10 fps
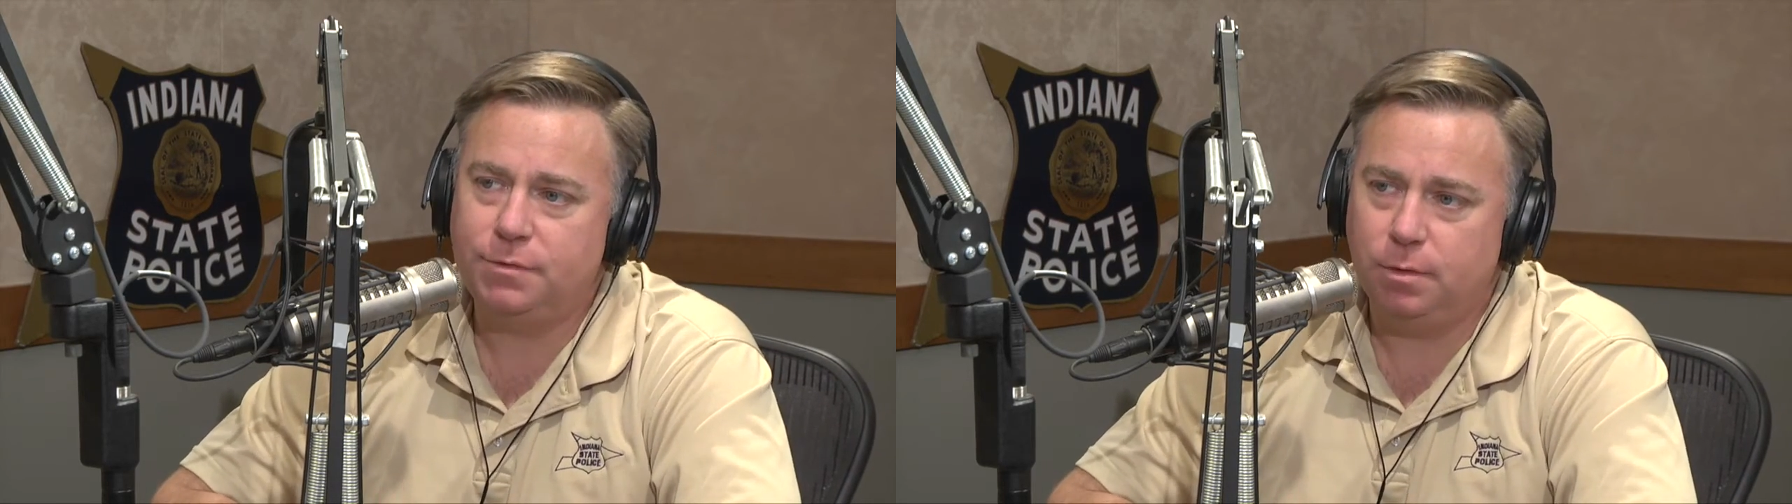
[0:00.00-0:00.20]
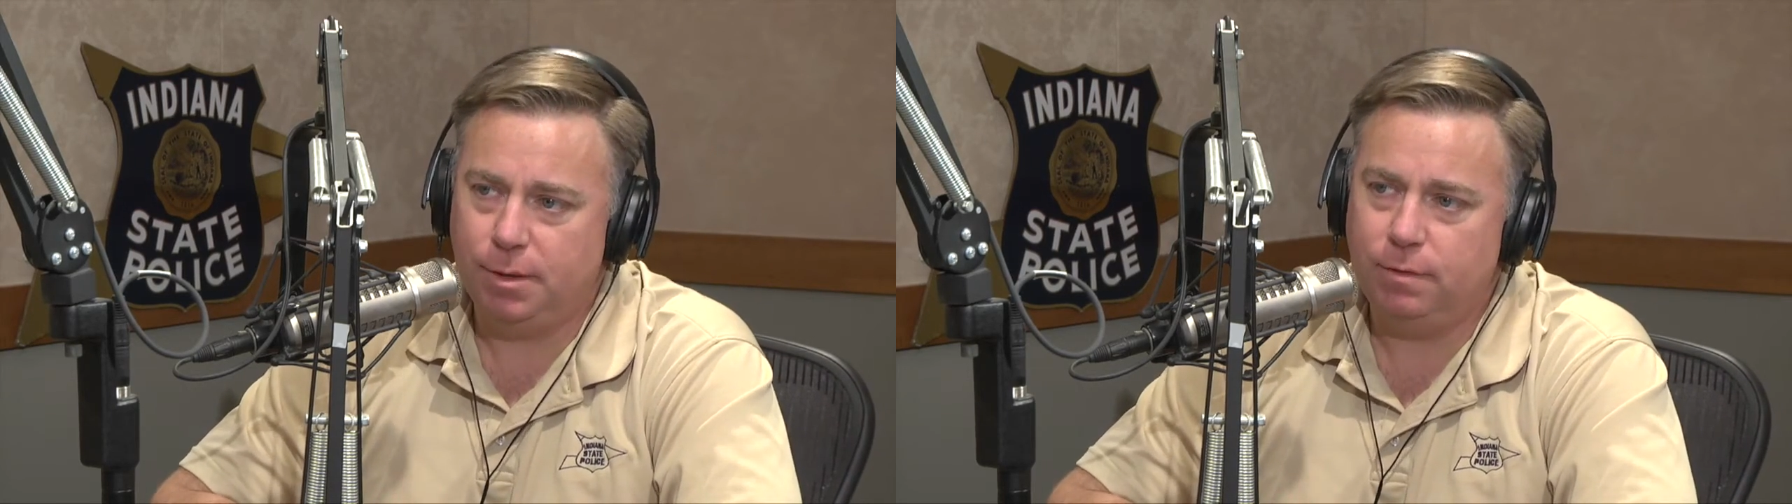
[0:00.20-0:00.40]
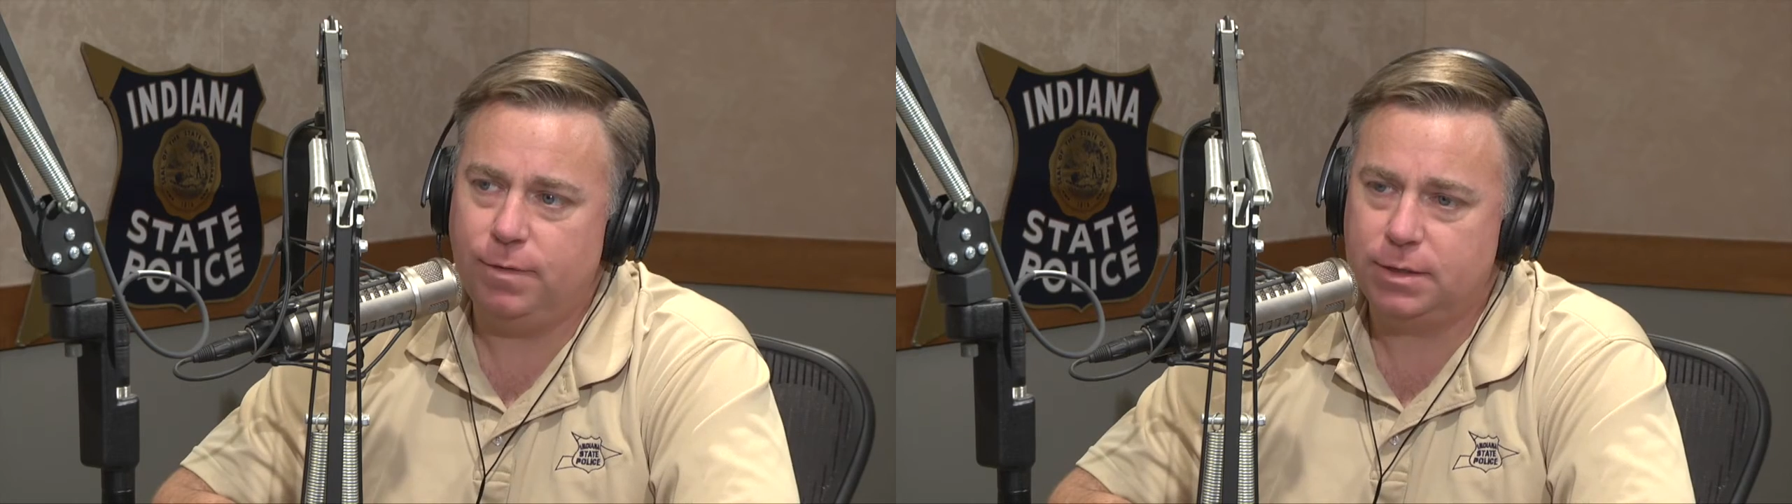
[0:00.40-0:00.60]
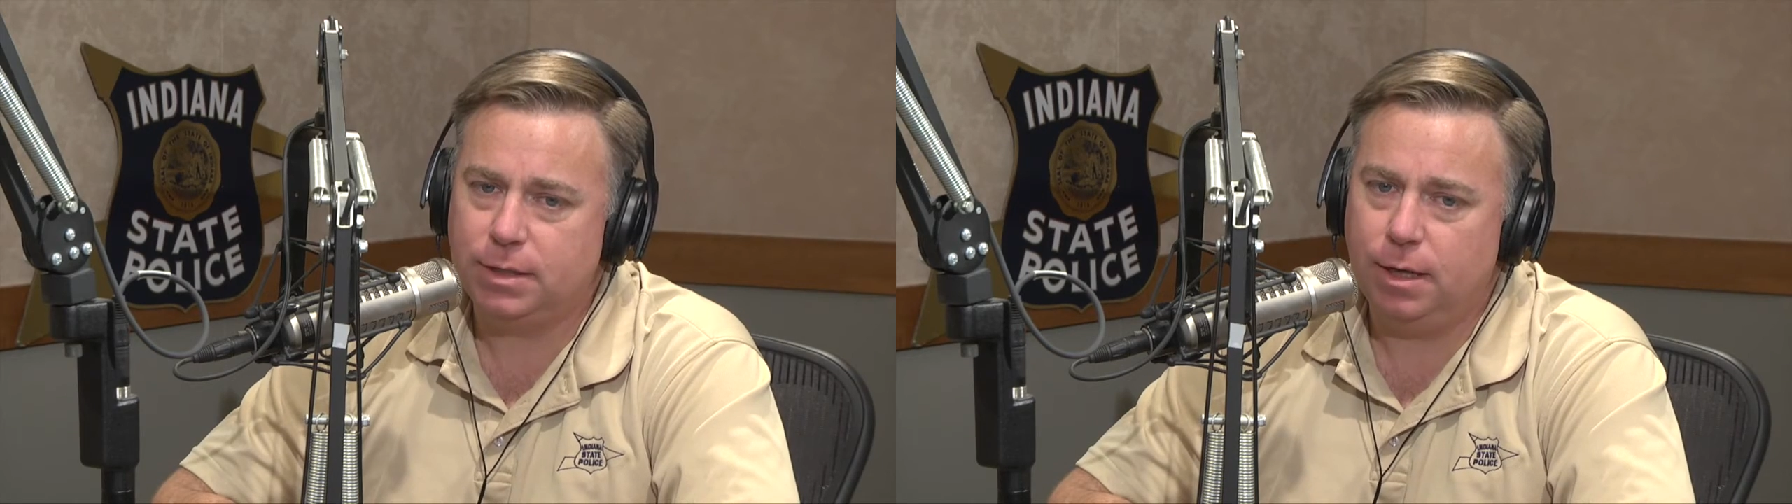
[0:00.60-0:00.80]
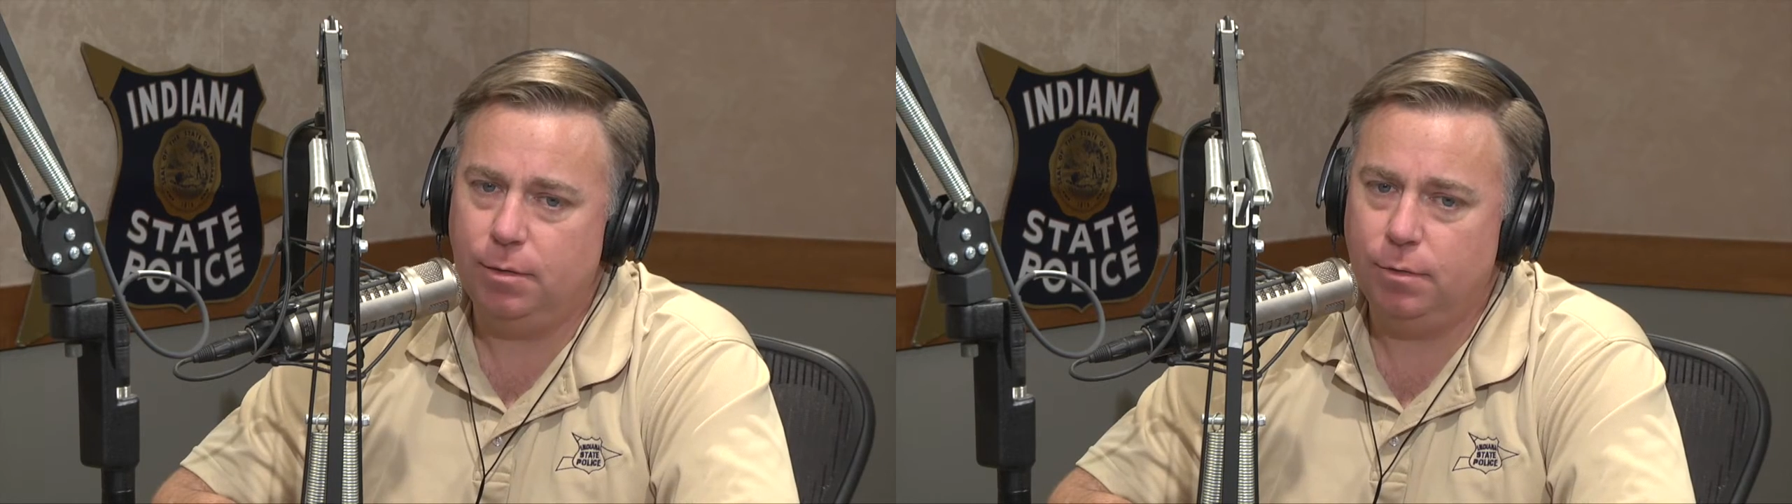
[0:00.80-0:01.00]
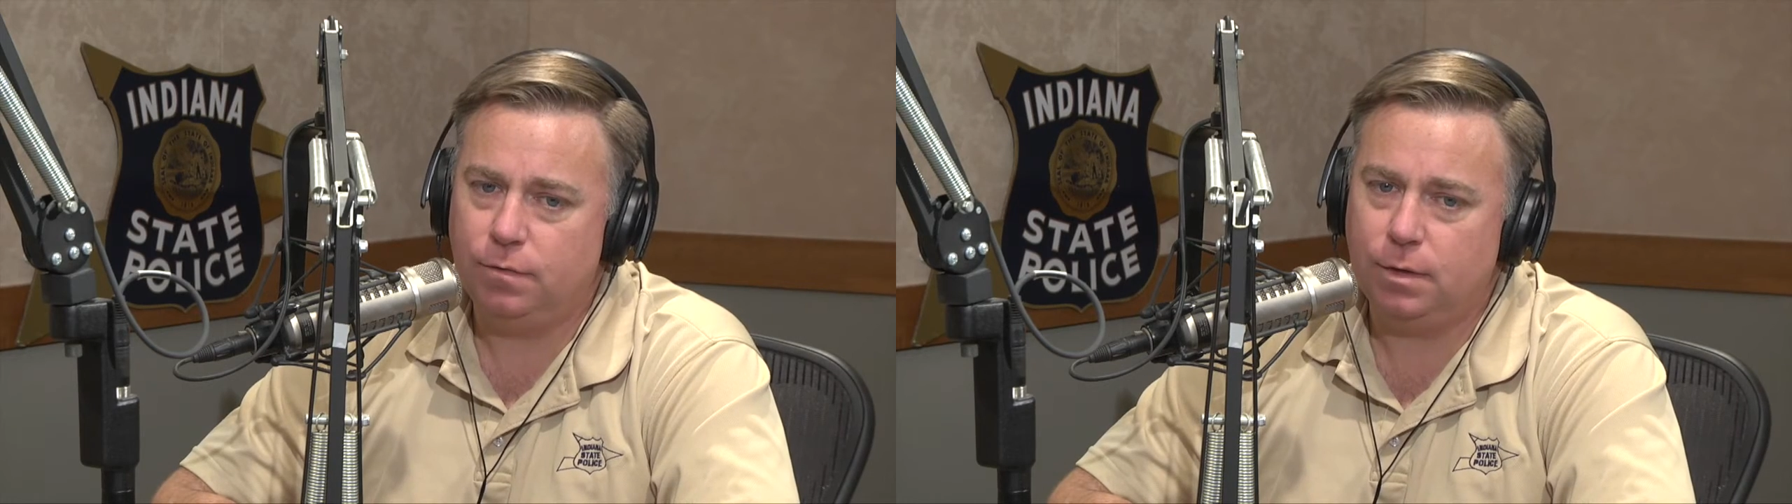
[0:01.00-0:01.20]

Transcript: so many investigators